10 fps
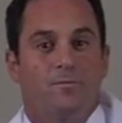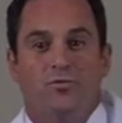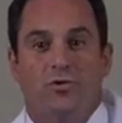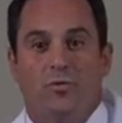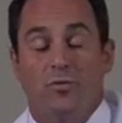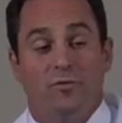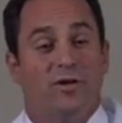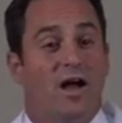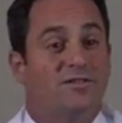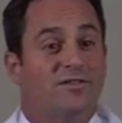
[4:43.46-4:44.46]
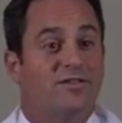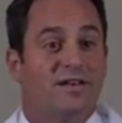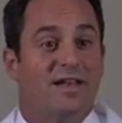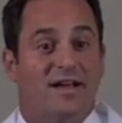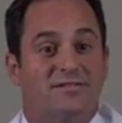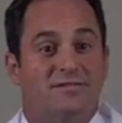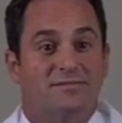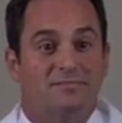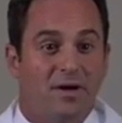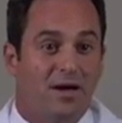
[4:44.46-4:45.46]
So moving on to the
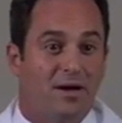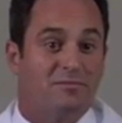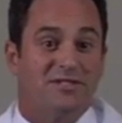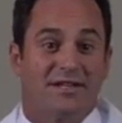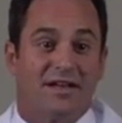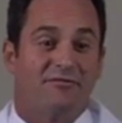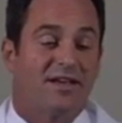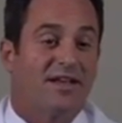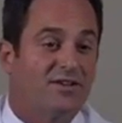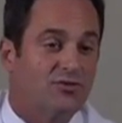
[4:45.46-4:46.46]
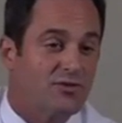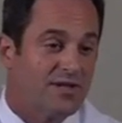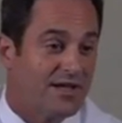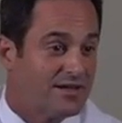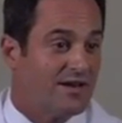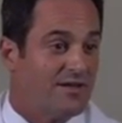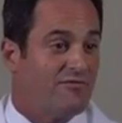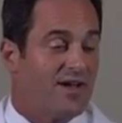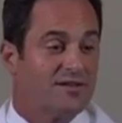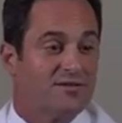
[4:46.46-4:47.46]
next significant injury that can
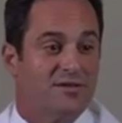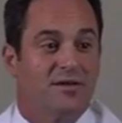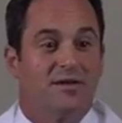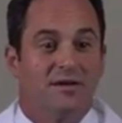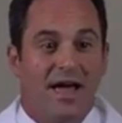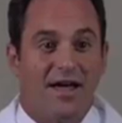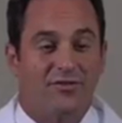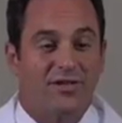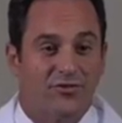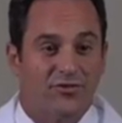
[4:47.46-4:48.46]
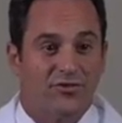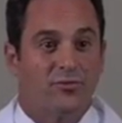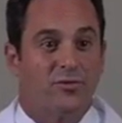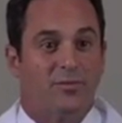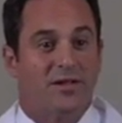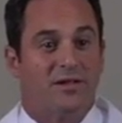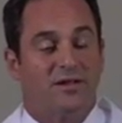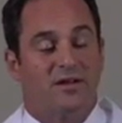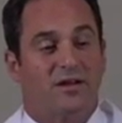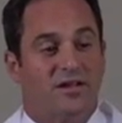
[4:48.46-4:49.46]
affect athletes would
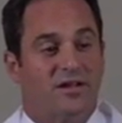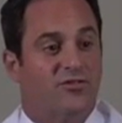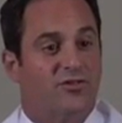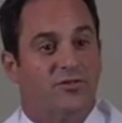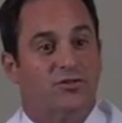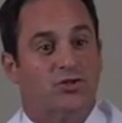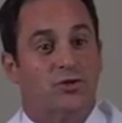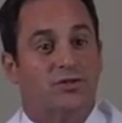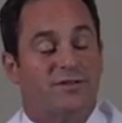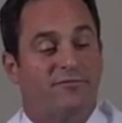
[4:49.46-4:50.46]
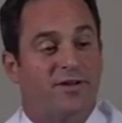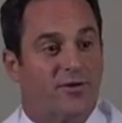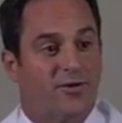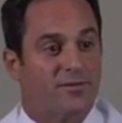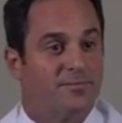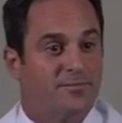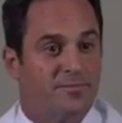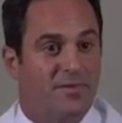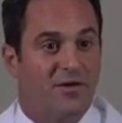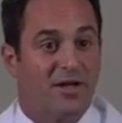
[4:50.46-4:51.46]
be considered the jersey finger.
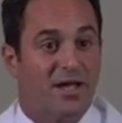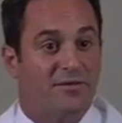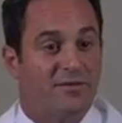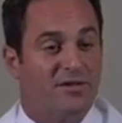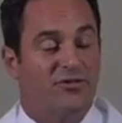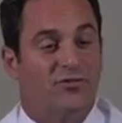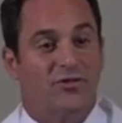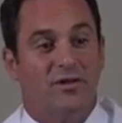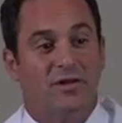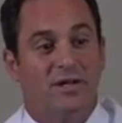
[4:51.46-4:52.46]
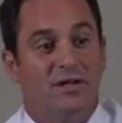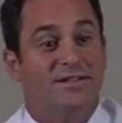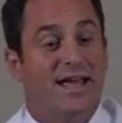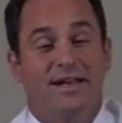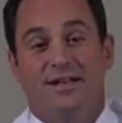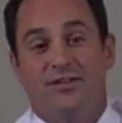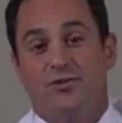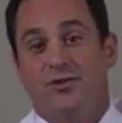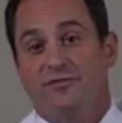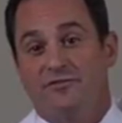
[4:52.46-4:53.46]
Now again, this is a tendon
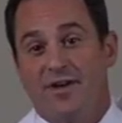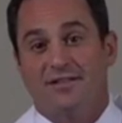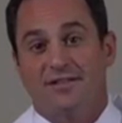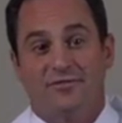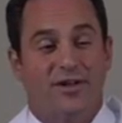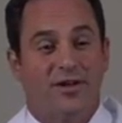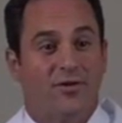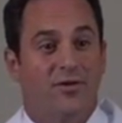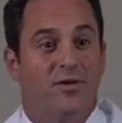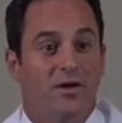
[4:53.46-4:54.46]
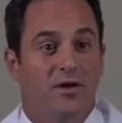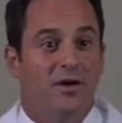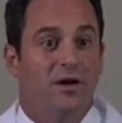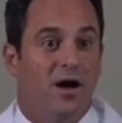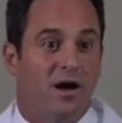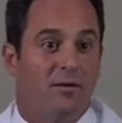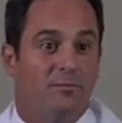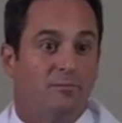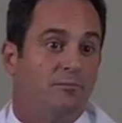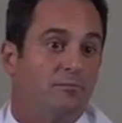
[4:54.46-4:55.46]
injury affecting the finger,
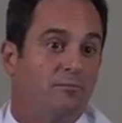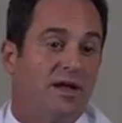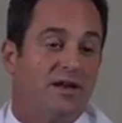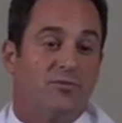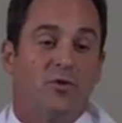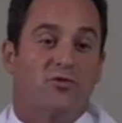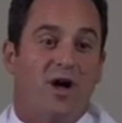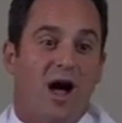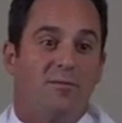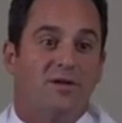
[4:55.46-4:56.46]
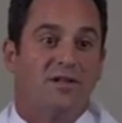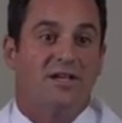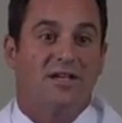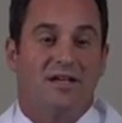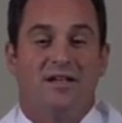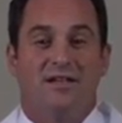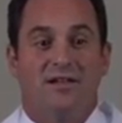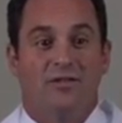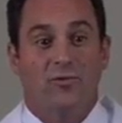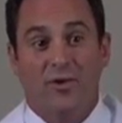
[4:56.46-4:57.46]
and it's most commonly
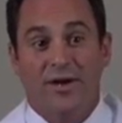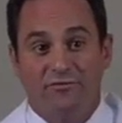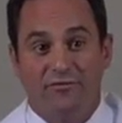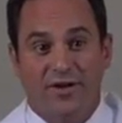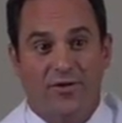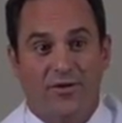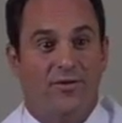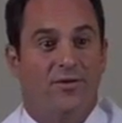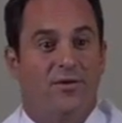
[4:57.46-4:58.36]
in the ring finger.